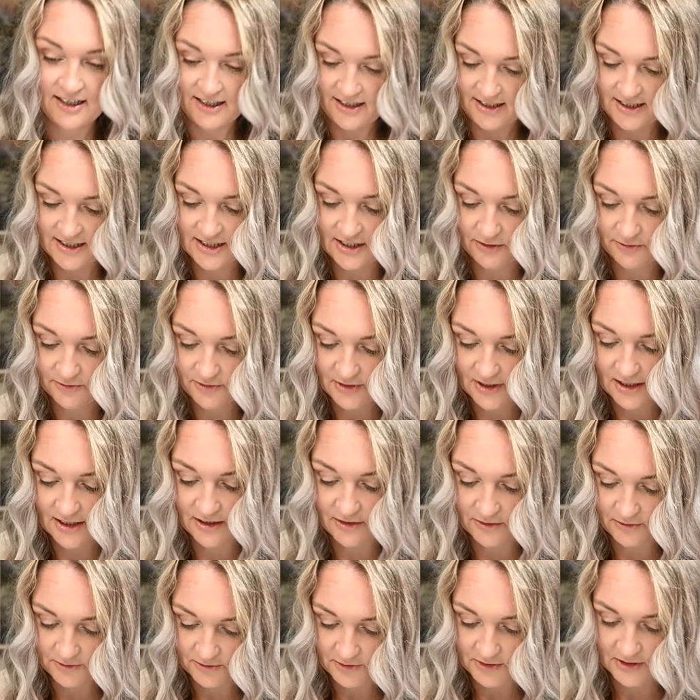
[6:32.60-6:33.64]
It definitely
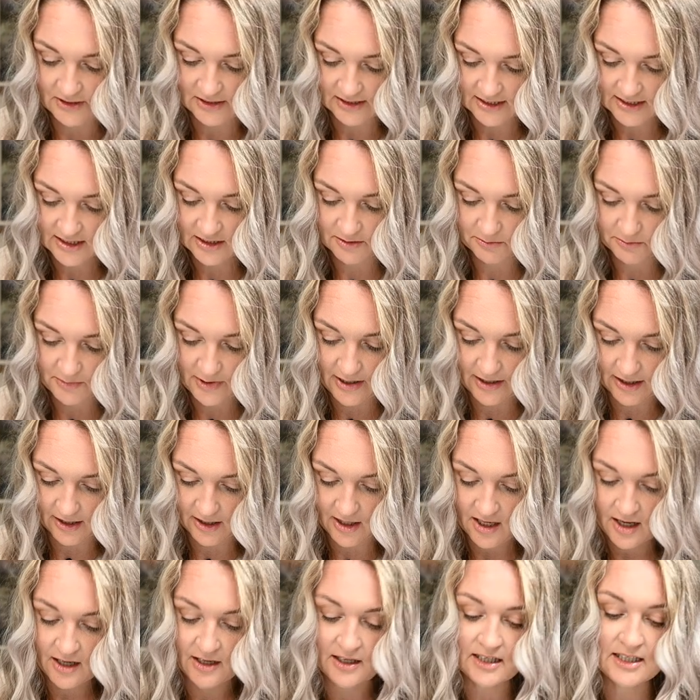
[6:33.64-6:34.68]
feels better.
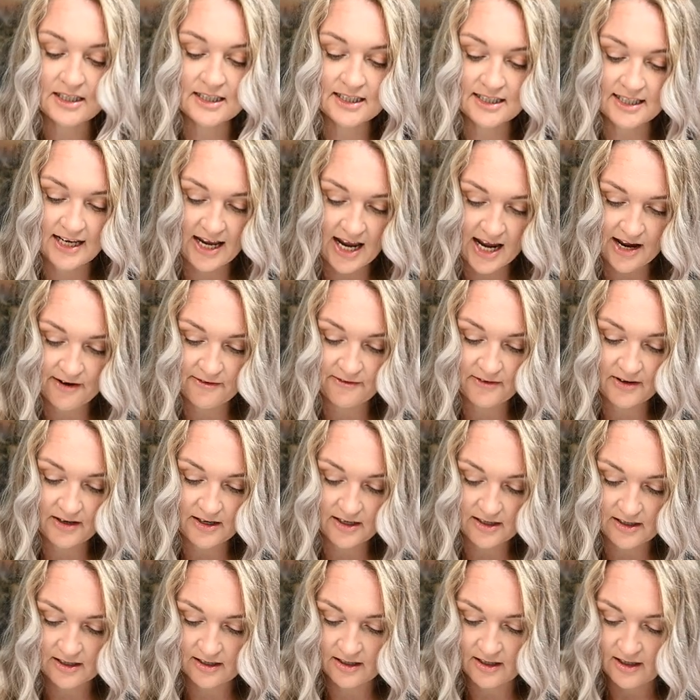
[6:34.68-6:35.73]
It's
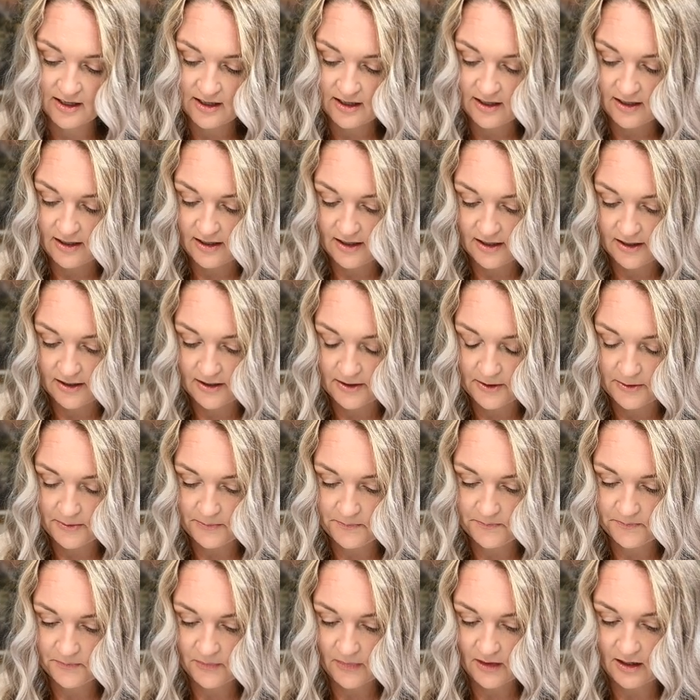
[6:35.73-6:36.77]
heavier.
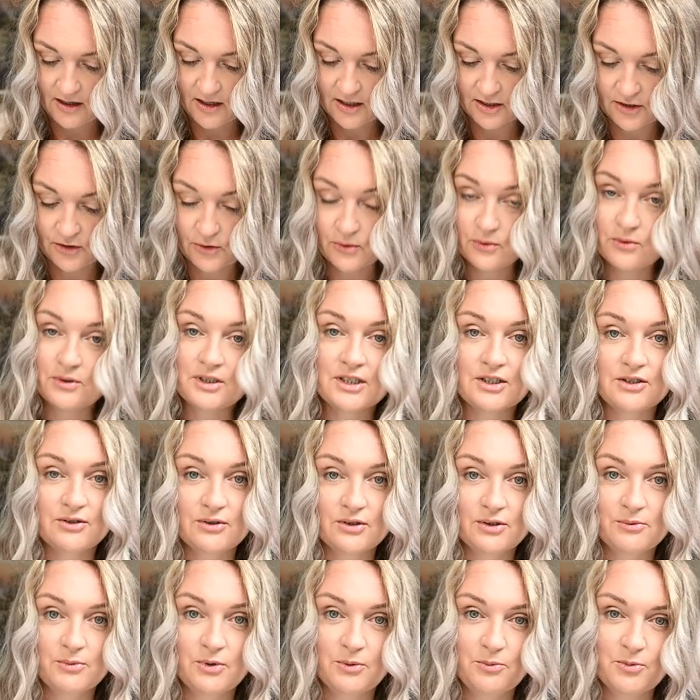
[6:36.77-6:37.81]
I know it's
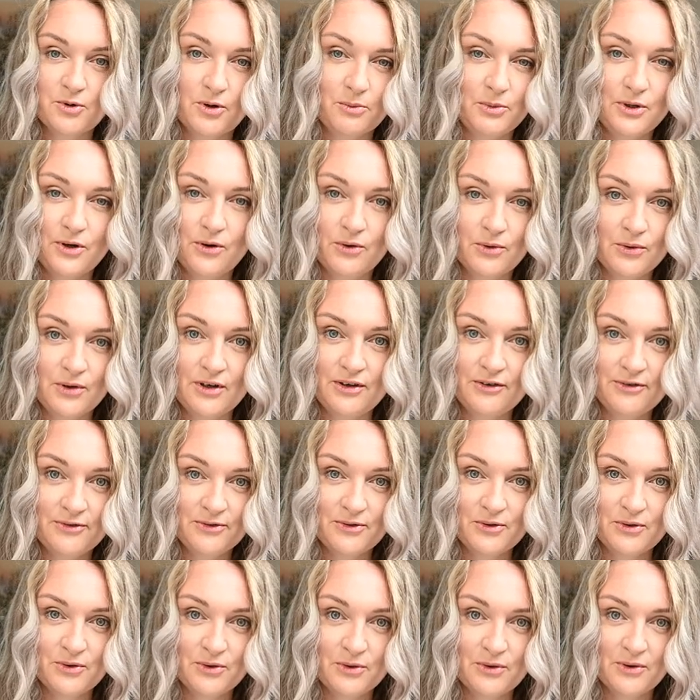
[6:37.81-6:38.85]
suitable probably only
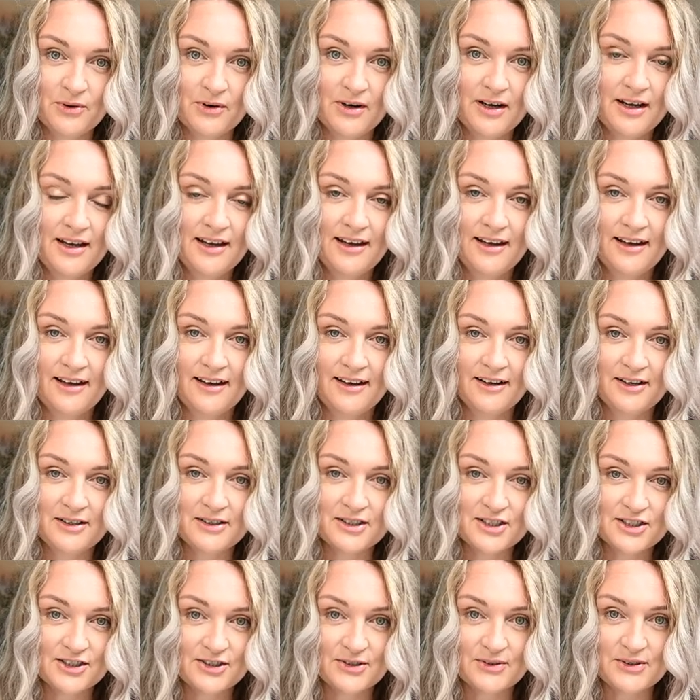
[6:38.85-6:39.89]
for
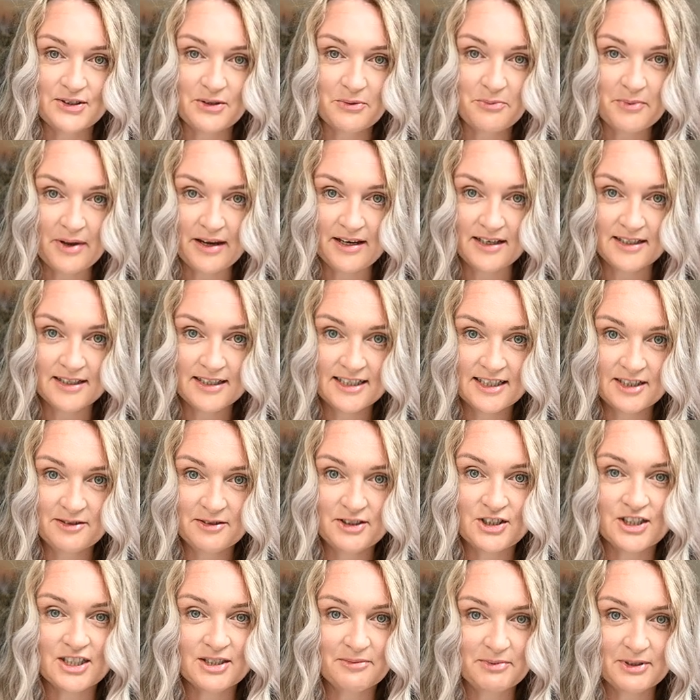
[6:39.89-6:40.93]
studio painting
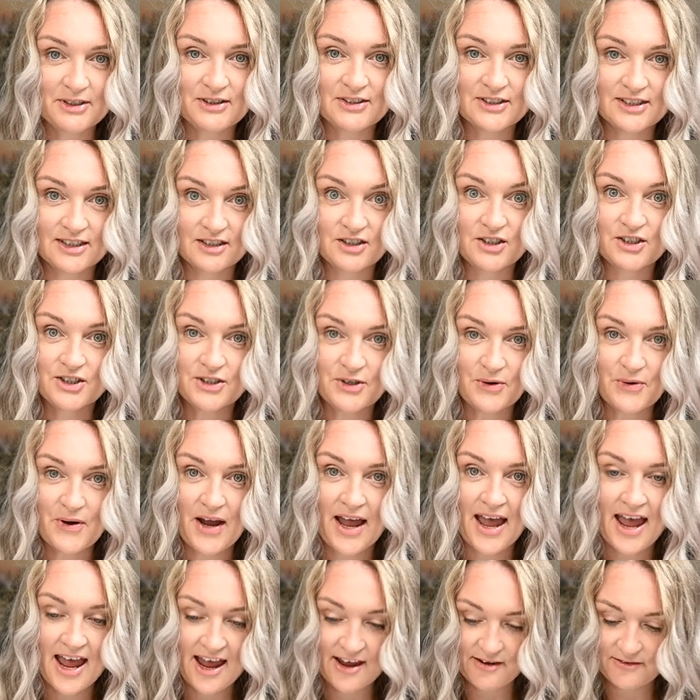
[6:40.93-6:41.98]
just because it's so
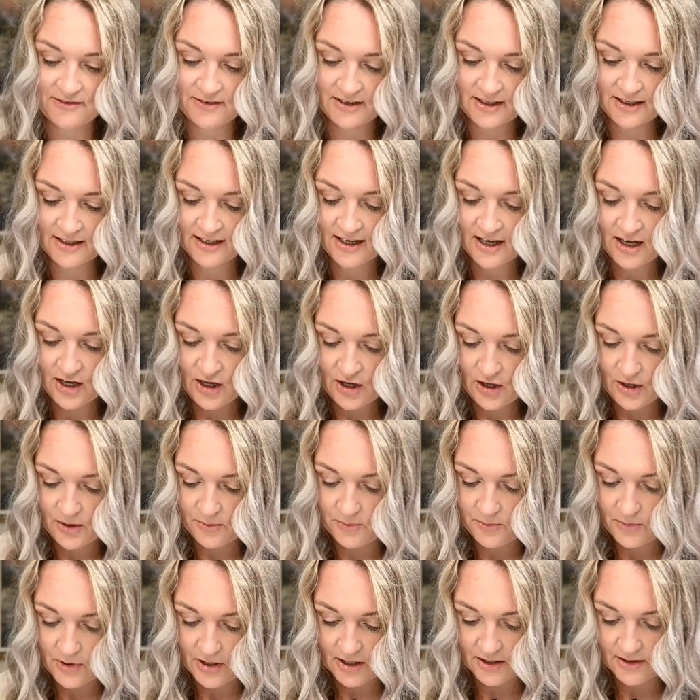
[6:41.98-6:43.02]
heavy,
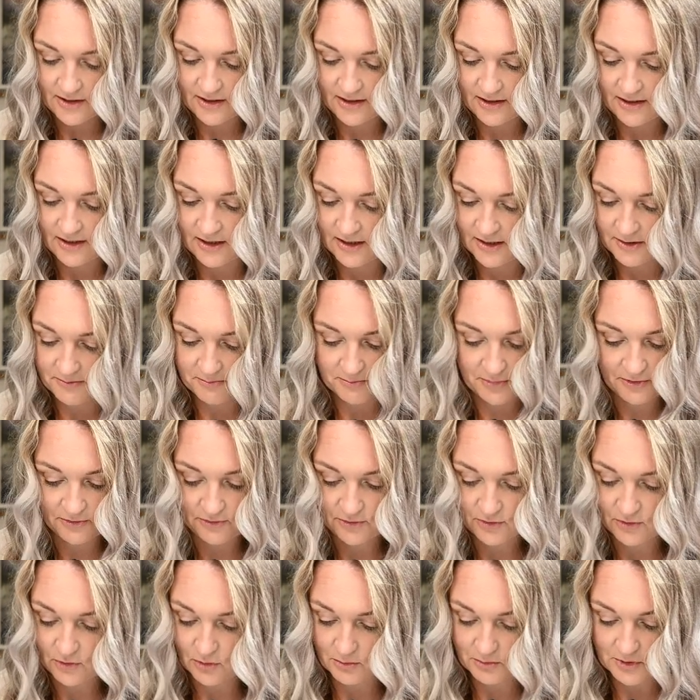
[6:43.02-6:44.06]
but it
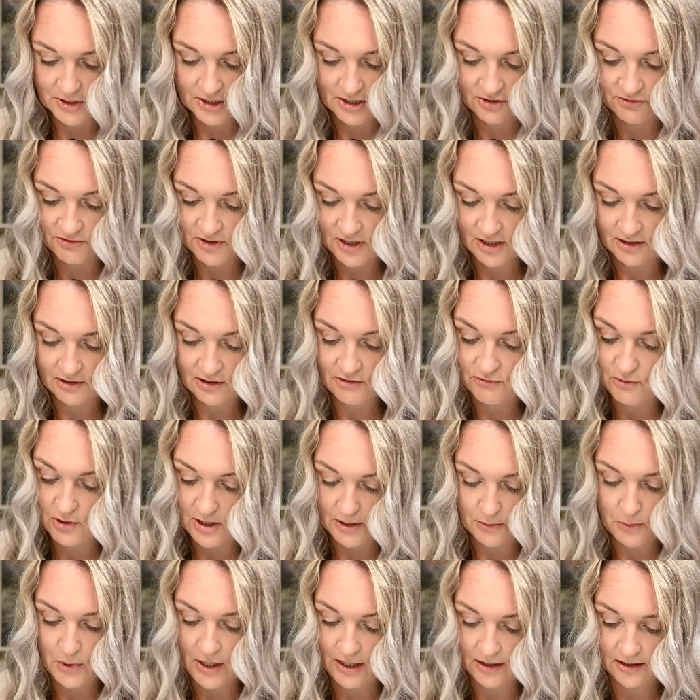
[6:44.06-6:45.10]
performs really, really
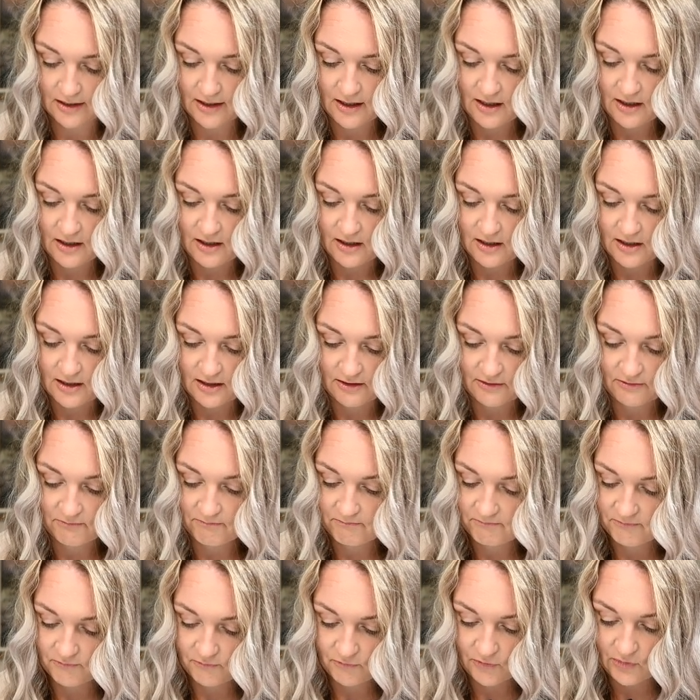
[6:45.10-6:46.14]
well. I
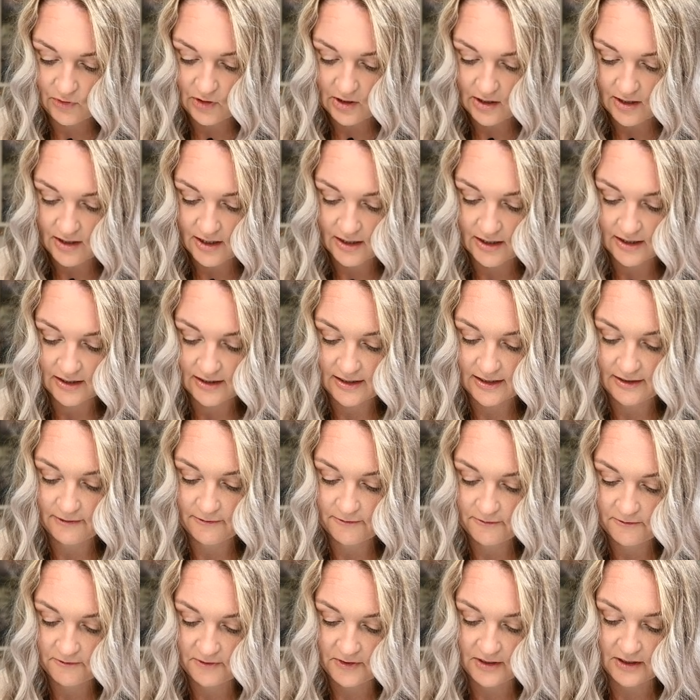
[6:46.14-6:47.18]
like the
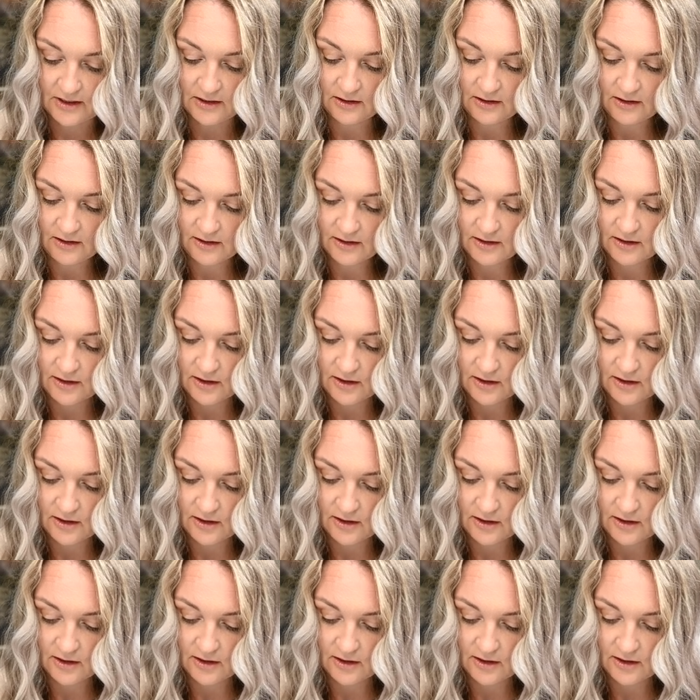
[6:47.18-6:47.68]
feel